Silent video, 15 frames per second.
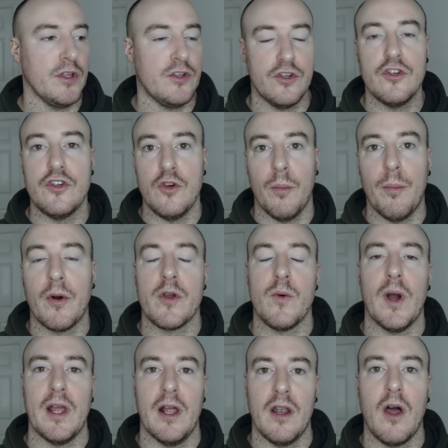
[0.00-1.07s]
just your body
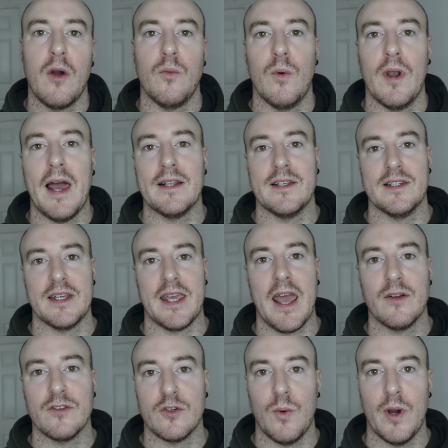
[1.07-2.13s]
weight alone will act as a
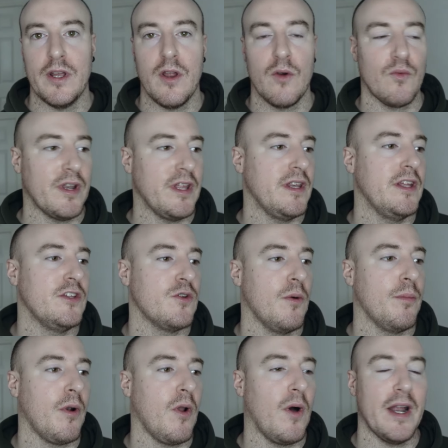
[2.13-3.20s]
counterweight. You don't really need to
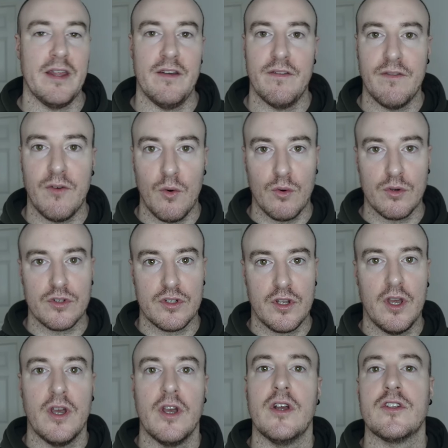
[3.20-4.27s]
apply any force
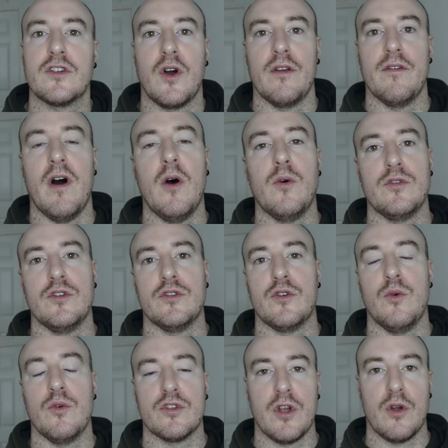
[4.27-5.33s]
to kind of hold your
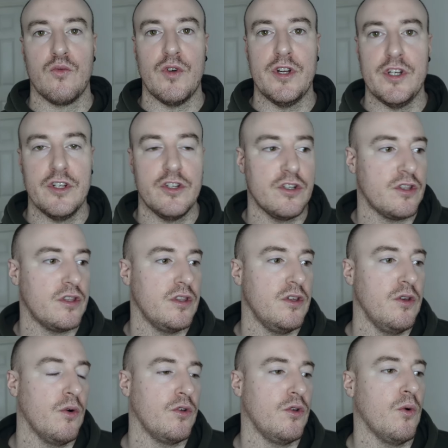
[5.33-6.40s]
torso rigid. Just
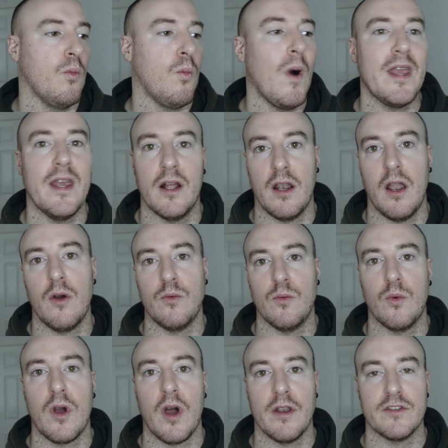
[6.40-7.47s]
your weight alone
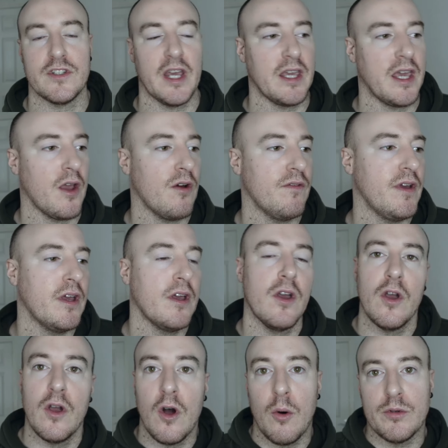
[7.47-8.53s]
will kind of take care of it.
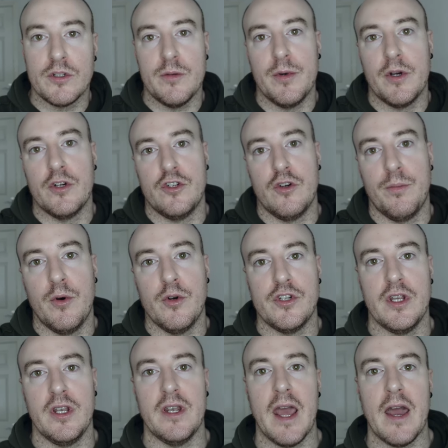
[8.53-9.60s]
Obviously, because you're
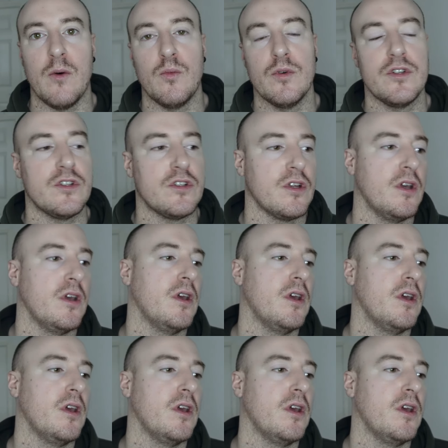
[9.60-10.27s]
pushing downwards.